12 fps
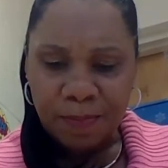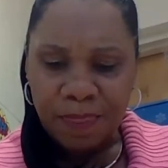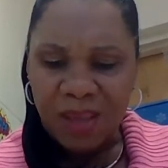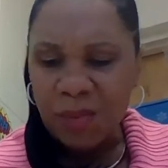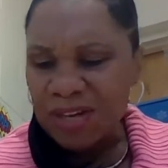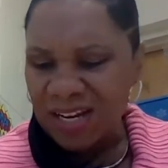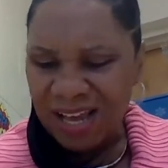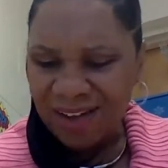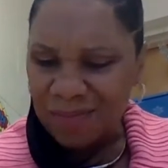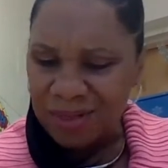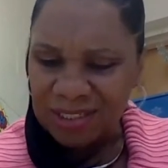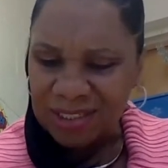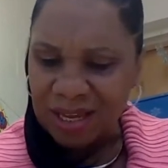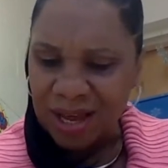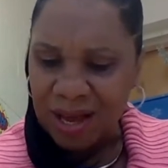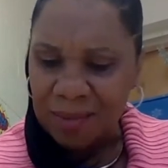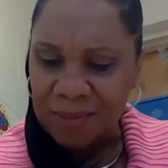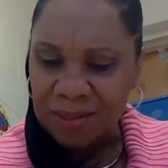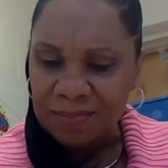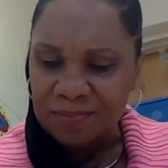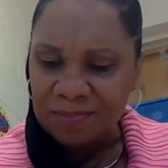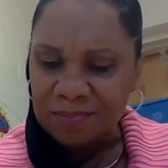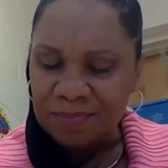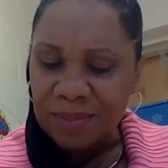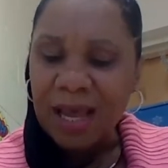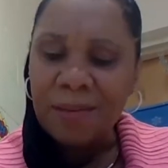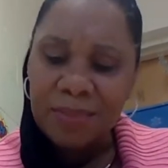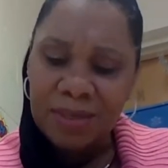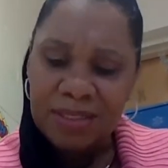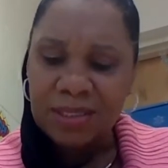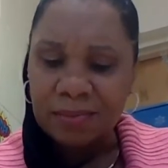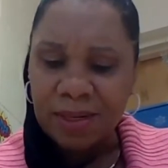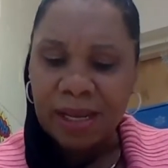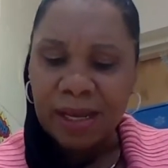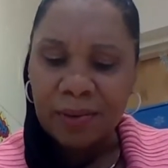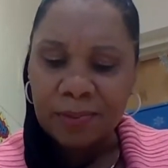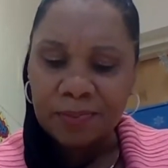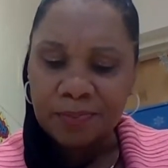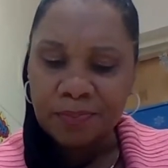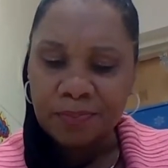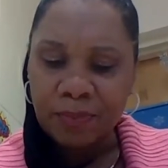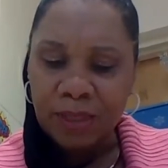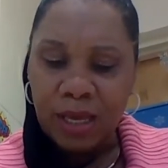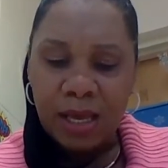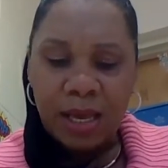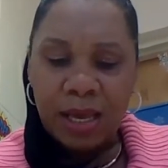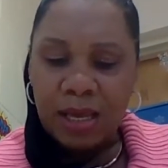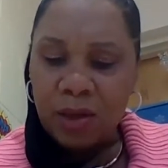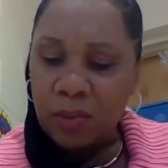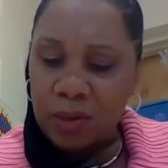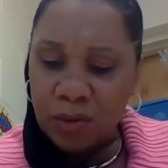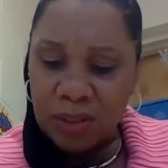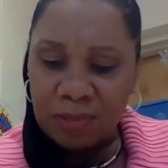and we didn't have much in common. I missed him now. It would only